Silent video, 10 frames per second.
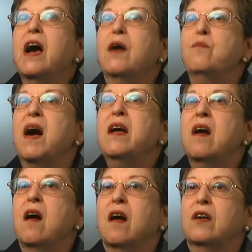And my
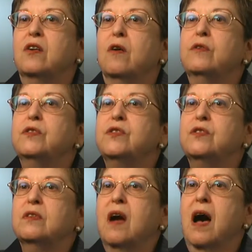heart
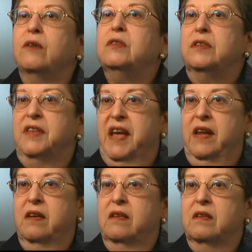goes out to
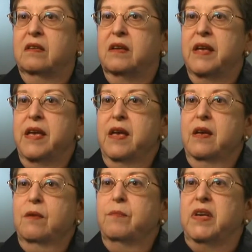them
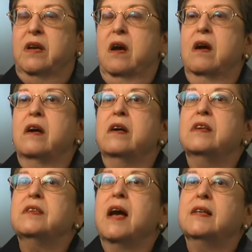
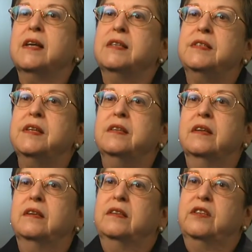because as I see
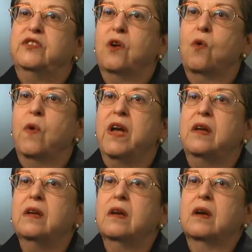them in the
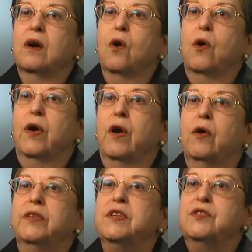subway or
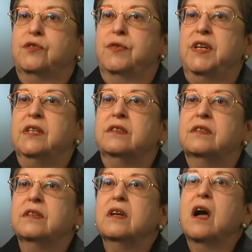on the
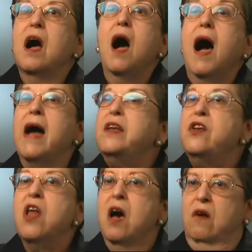streets, I
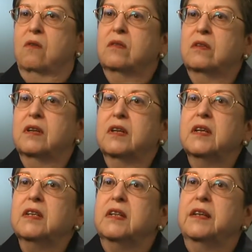know
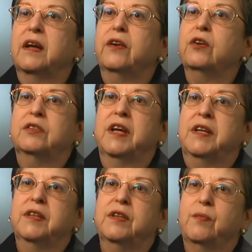that they're not
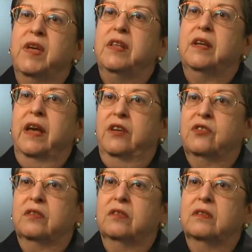taking their
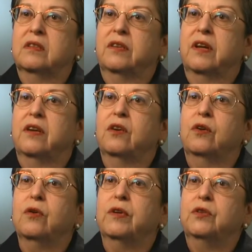medication, that they're not
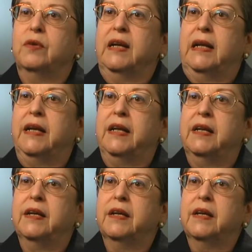going to a clinic,
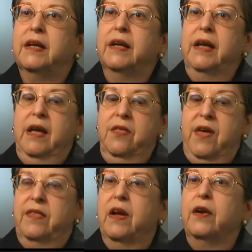
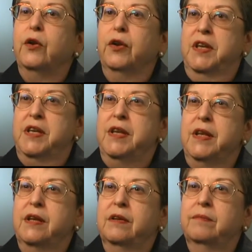that they are not eating.